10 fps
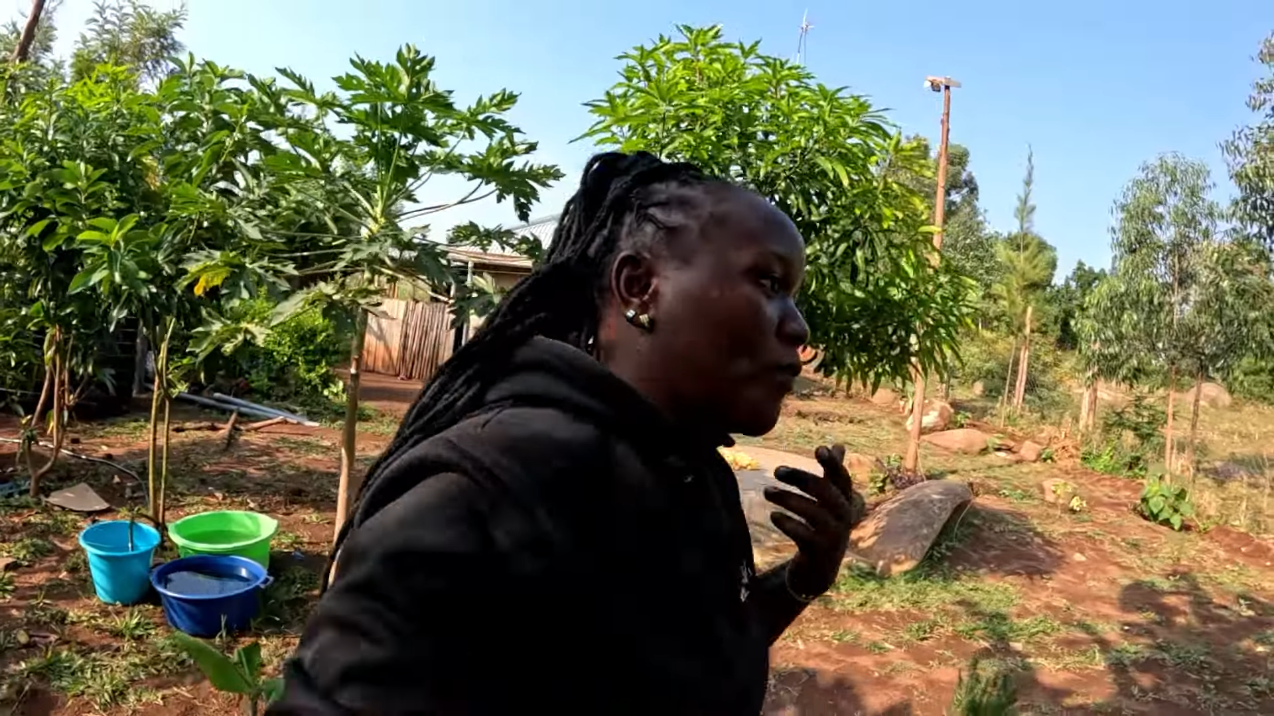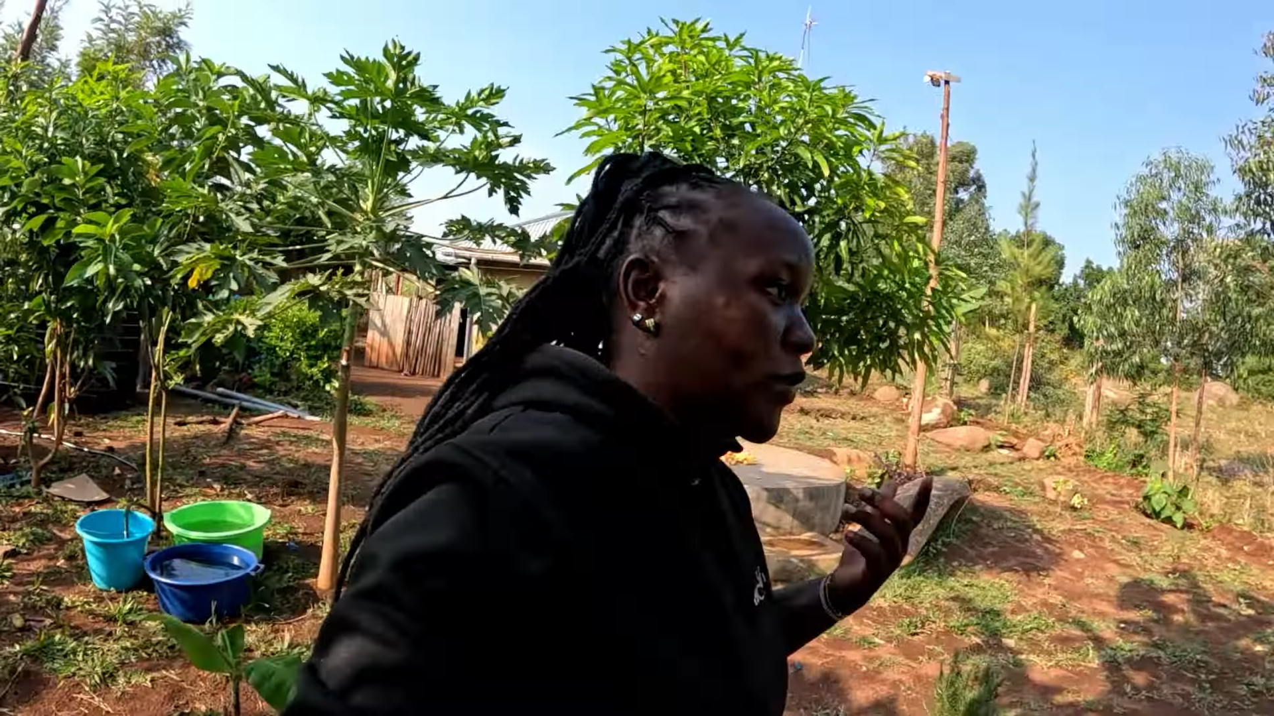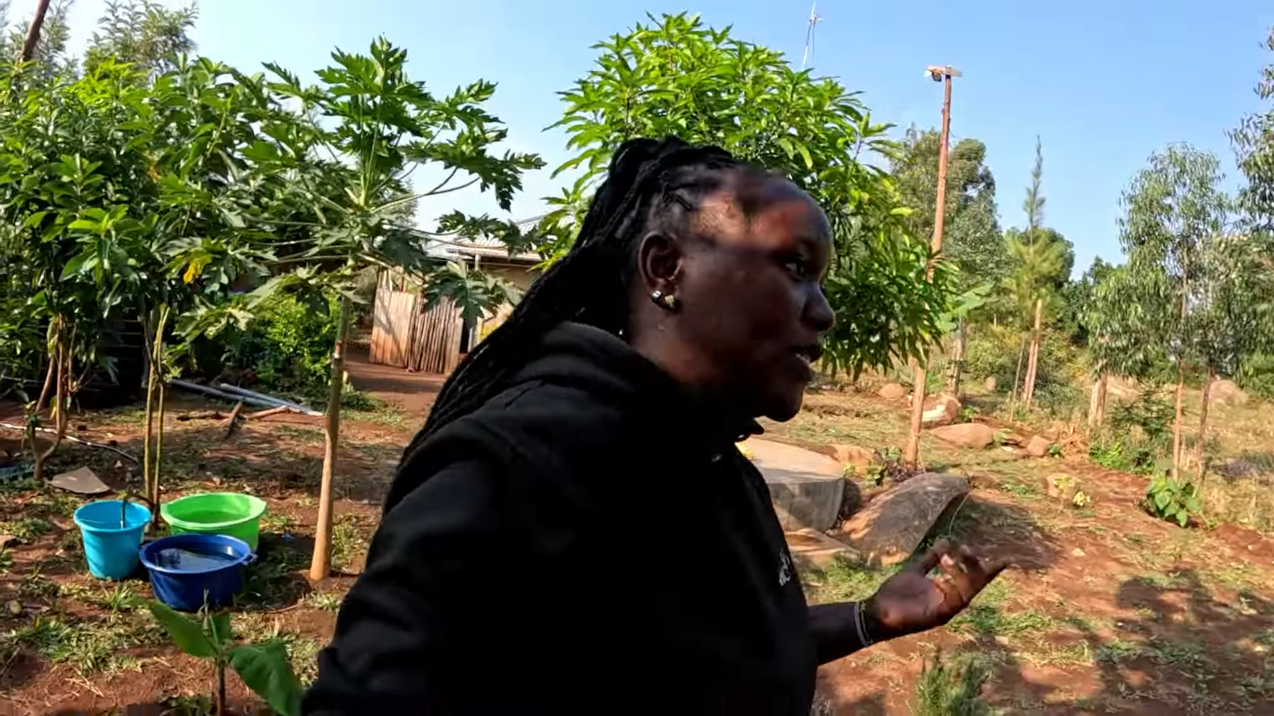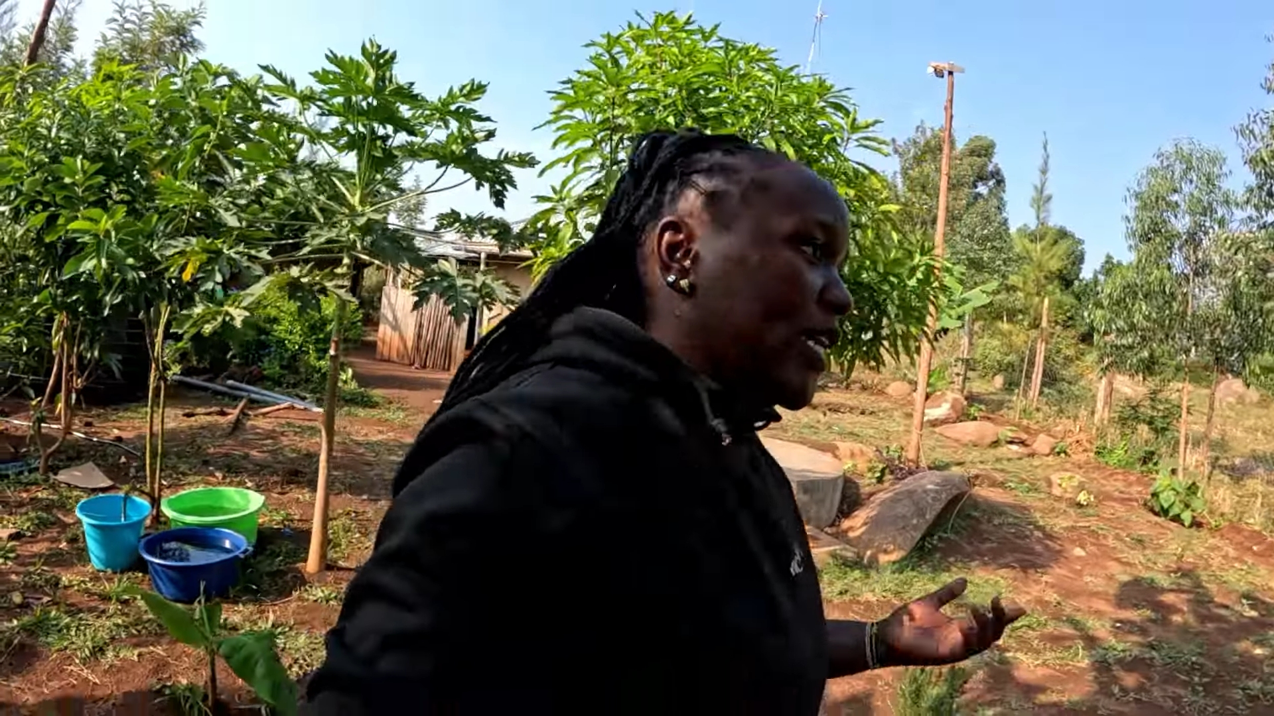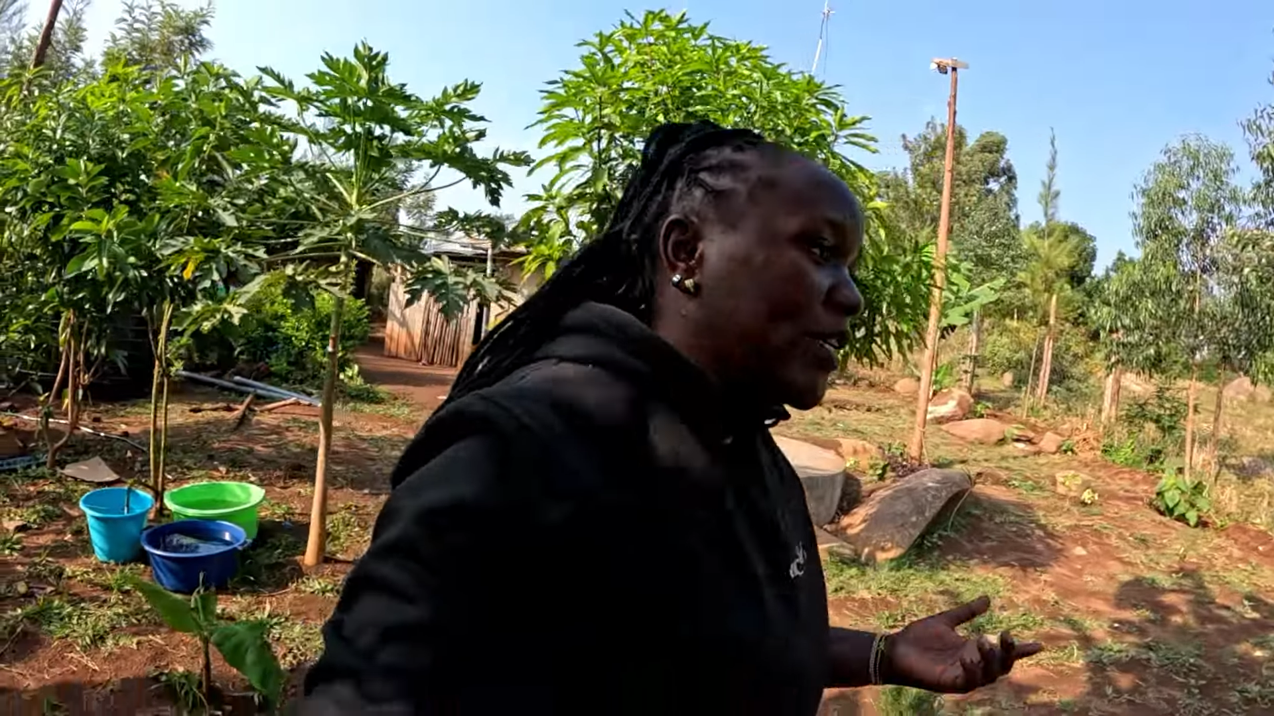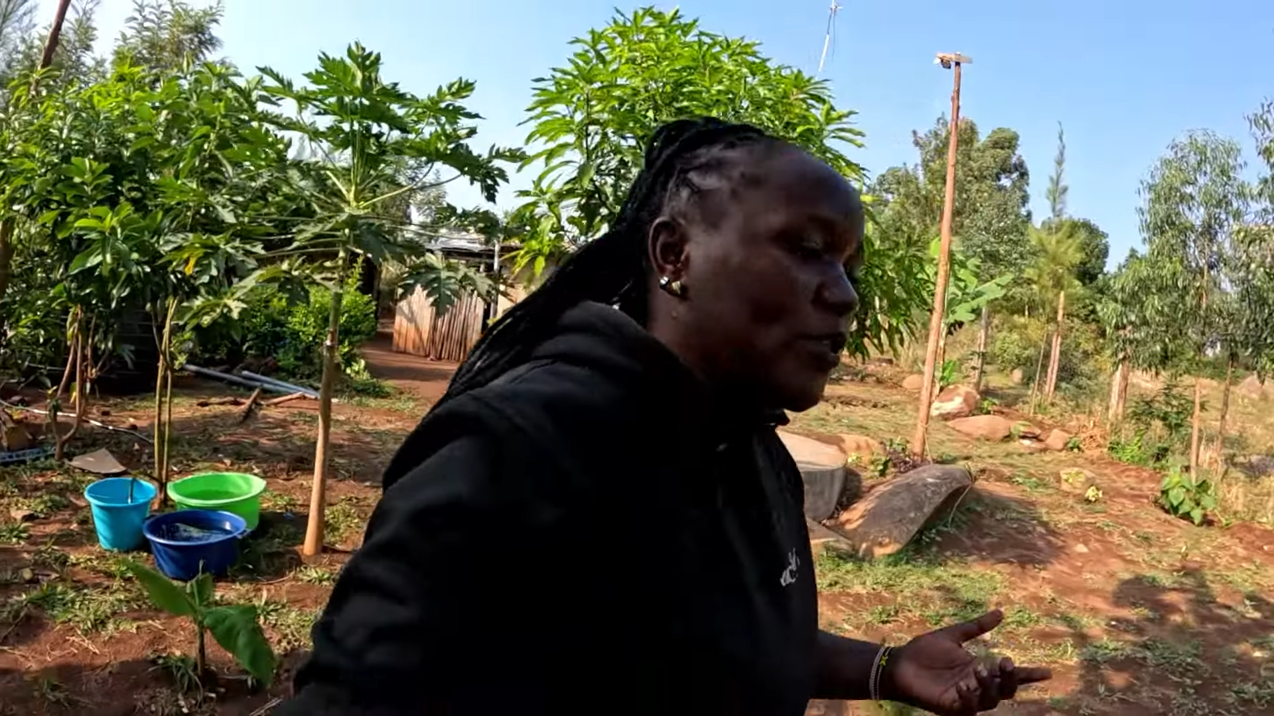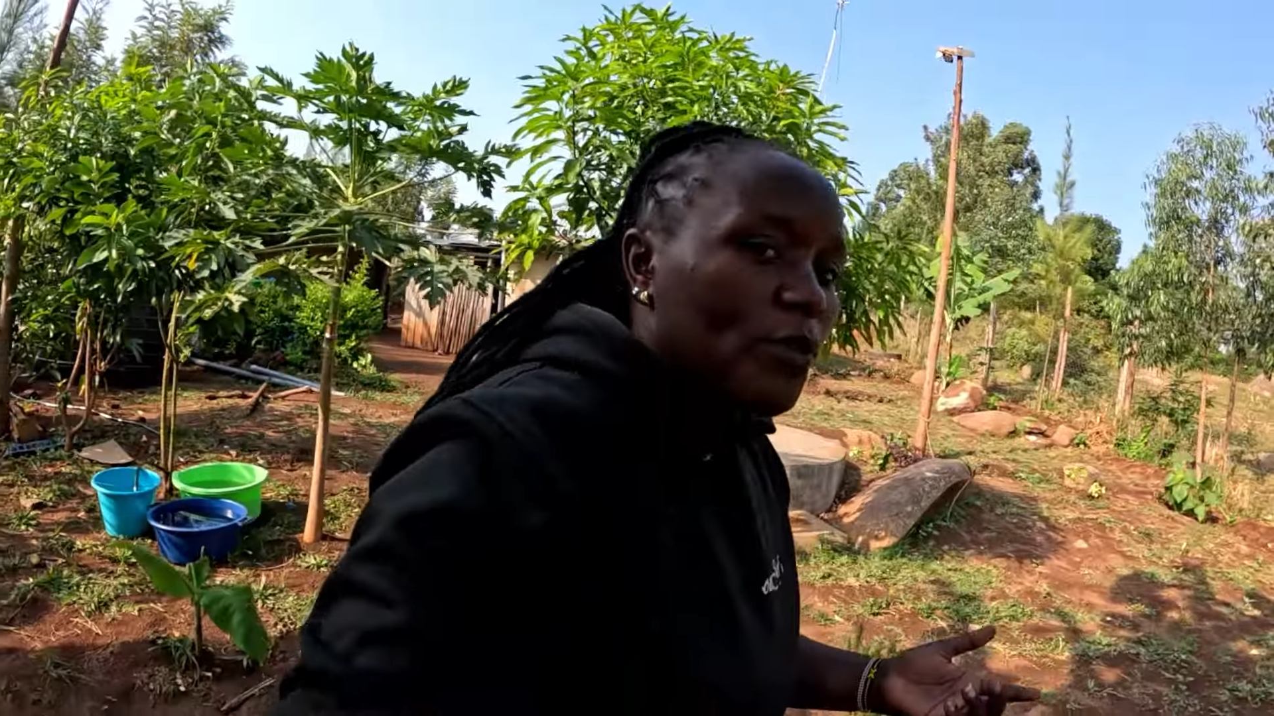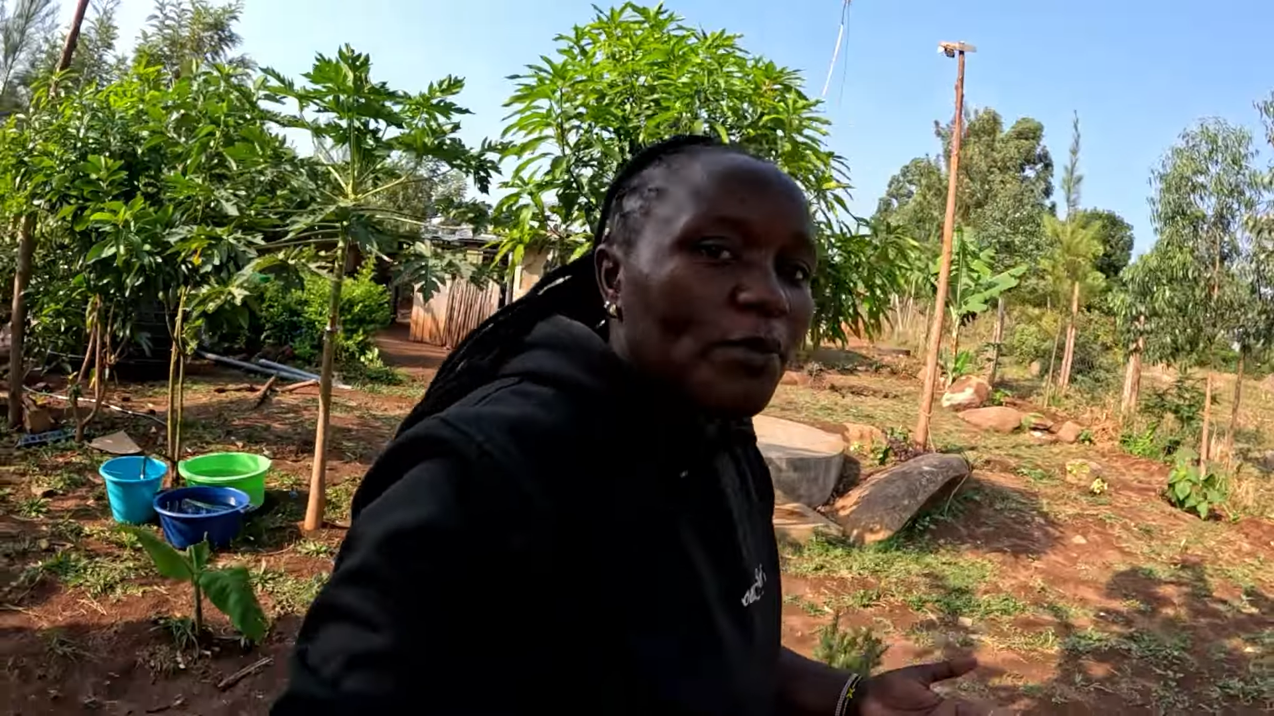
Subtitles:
protect you.